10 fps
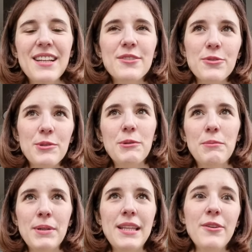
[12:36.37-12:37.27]
So,
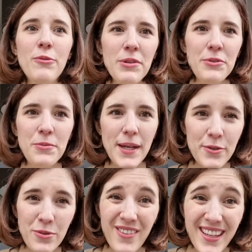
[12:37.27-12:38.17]
but I don't want to wait
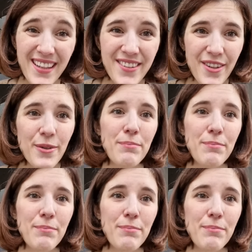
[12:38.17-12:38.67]
too long either,